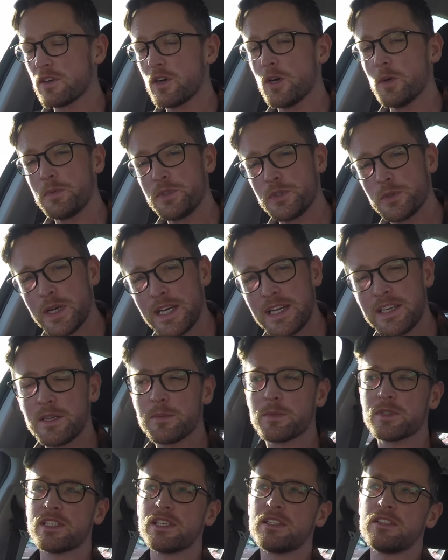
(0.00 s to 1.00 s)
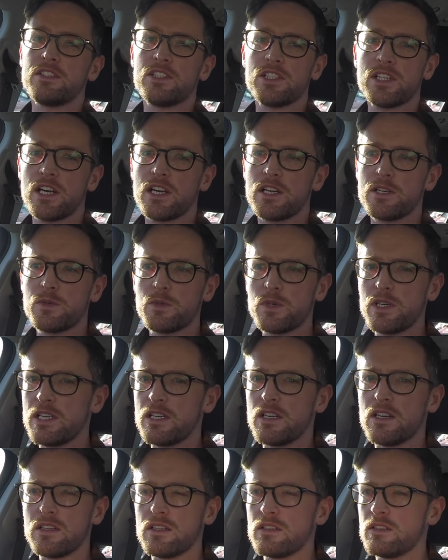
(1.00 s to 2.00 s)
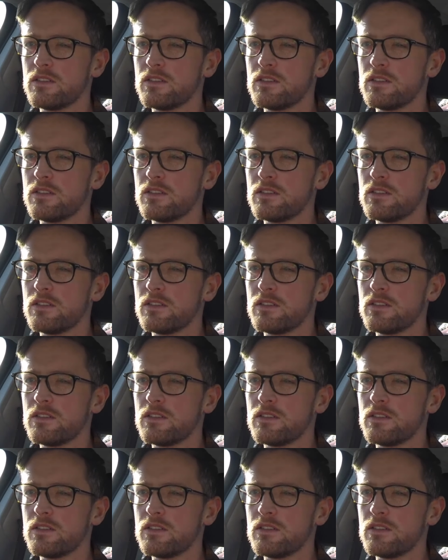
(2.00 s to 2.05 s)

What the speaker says: up to 80% of charge within, I don't